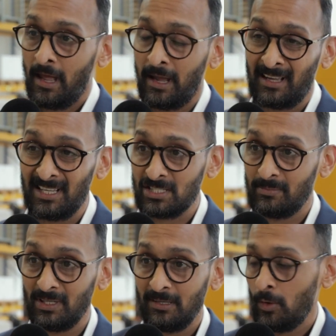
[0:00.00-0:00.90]
a
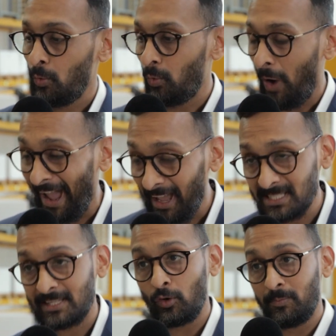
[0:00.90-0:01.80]
customer
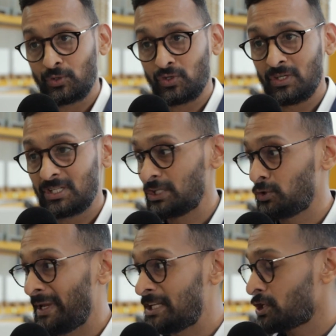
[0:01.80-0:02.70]
has the opportunity
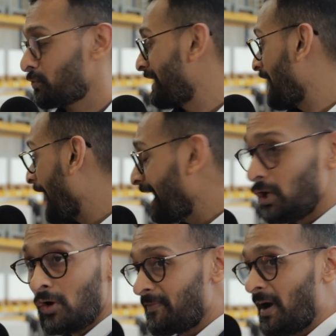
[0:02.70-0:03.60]
to integrate
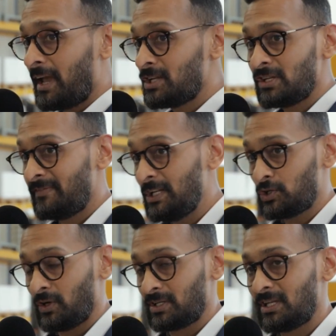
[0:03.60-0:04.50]
any of our AGV
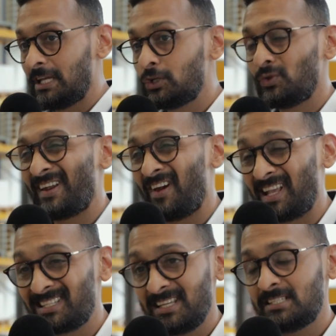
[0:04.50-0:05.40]
trucks into the
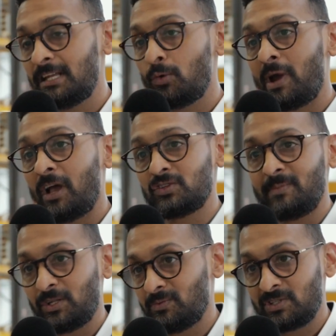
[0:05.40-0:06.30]
existing warehouse
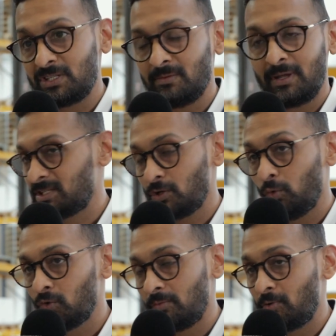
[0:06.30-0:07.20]
management system. It's
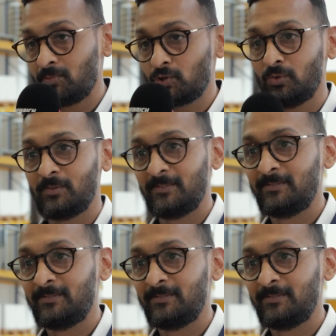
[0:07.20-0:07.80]
not, no problem at all.